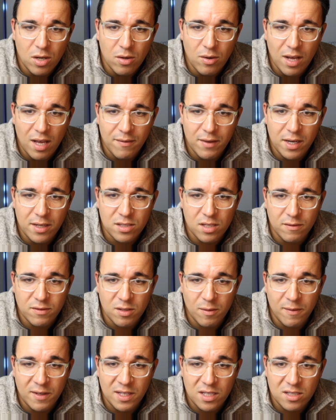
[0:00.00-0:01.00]
evidence of
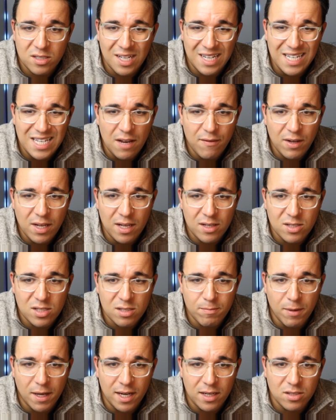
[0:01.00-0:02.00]
significant
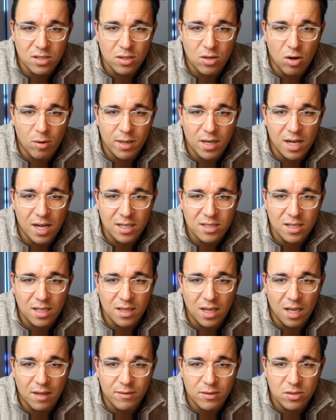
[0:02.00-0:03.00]
spikes in carbon dioxide
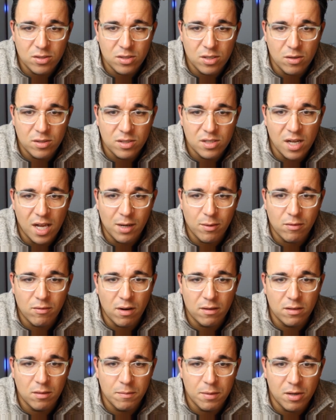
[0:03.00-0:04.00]
levels coinciding with
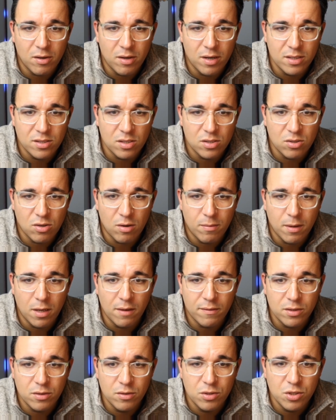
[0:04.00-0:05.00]
relevant periods in sauropod
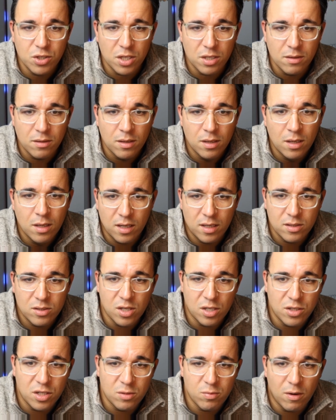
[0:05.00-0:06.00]
evolution
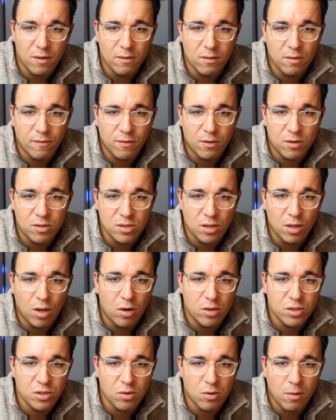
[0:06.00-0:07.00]
such as when first
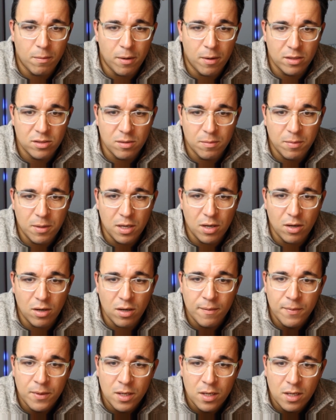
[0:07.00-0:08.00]
large sauropods
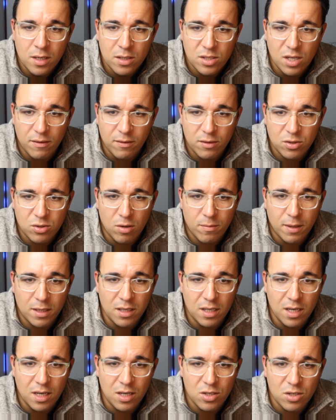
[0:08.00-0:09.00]
appeared, several sauropod
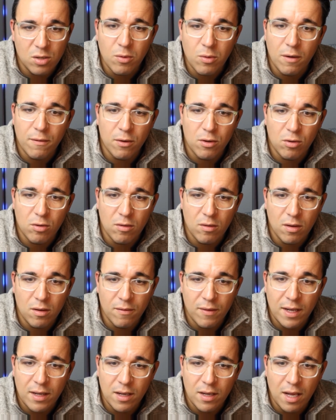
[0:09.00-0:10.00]
lineages underwent further
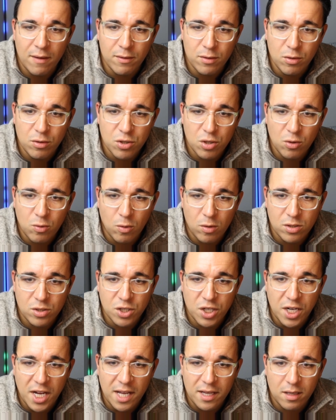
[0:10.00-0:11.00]
ev- evolution towards
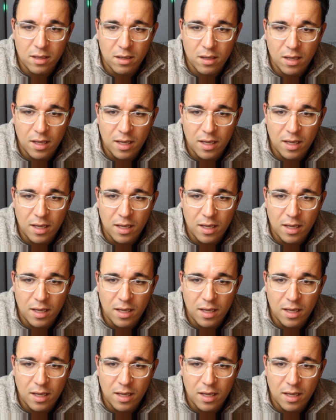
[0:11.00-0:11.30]
gigantism,